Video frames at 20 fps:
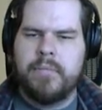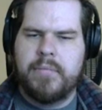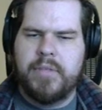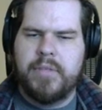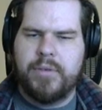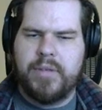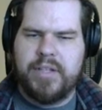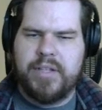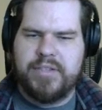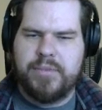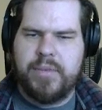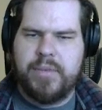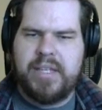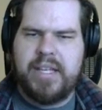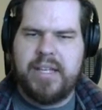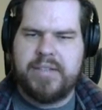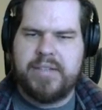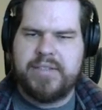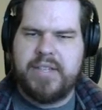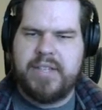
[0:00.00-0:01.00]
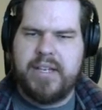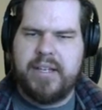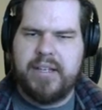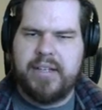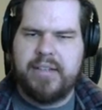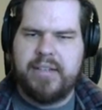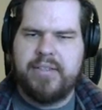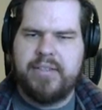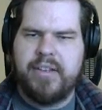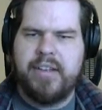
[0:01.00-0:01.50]
Okay, so we can't take
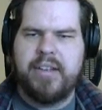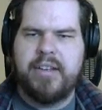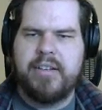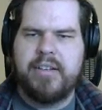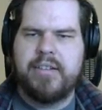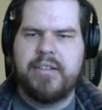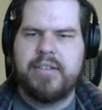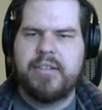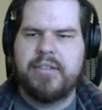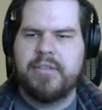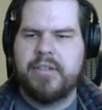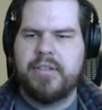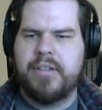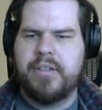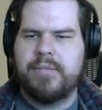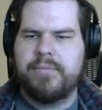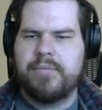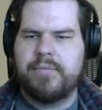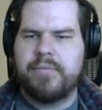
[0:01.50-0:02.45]
anything. Oh.